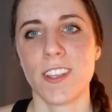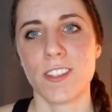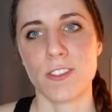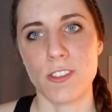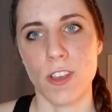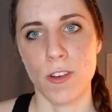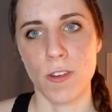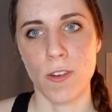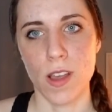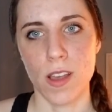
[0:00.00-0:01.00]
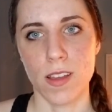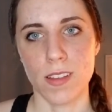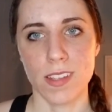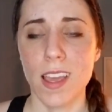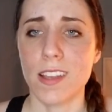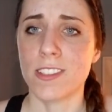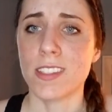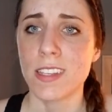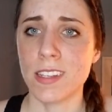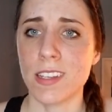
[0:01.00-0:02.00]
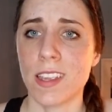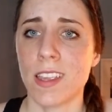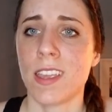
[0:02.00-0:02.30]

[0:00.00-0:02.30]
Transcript: So, yeah, just eating